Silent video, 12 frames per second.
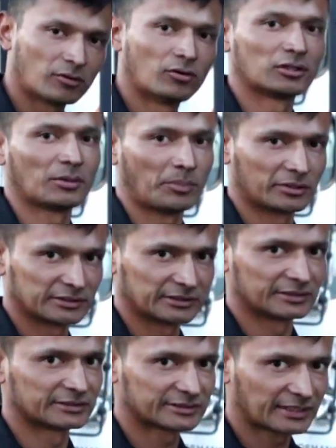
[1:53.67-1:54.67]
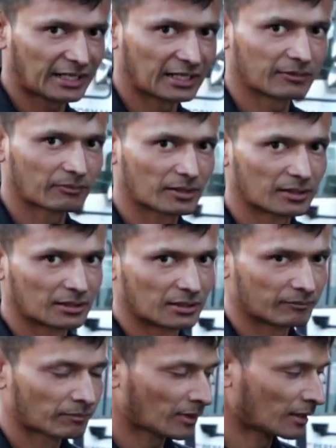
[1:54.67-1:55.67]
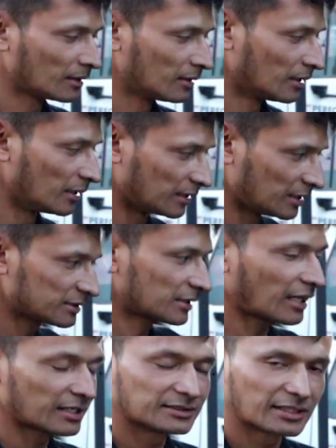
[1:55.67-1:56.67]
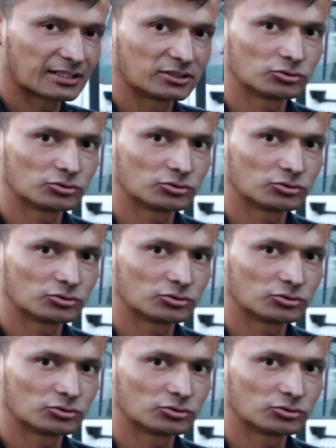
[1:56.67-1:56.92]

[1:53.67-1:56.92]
on the passenger side. In this case, the